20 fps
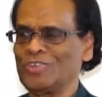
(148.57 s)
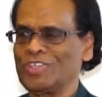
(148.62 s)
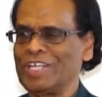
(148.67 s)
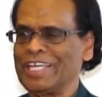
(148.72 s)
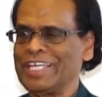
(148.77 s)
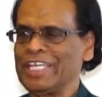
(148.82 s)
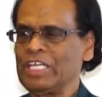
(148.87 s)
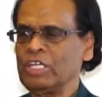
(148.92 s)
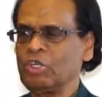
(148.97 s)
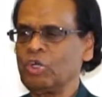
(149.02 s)
The
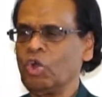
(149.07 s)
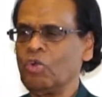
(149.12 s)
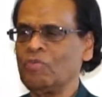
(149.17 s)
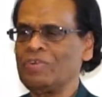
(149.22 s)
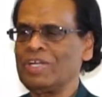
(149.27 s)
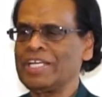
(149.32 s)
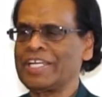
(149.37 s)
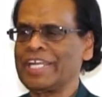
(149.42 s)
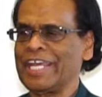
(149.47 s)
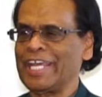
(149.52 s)
ego
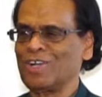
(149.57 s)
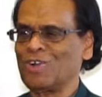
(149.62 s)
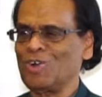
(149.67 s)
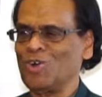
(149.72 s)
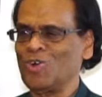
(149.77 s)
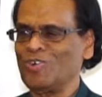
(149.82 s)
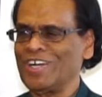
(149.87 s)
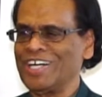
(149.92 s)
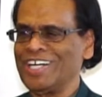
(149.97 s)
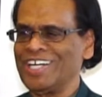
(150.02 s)
will take
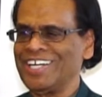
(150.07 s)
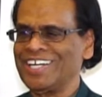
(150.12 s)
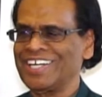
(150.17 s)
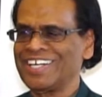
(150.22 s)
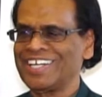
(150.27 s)
over,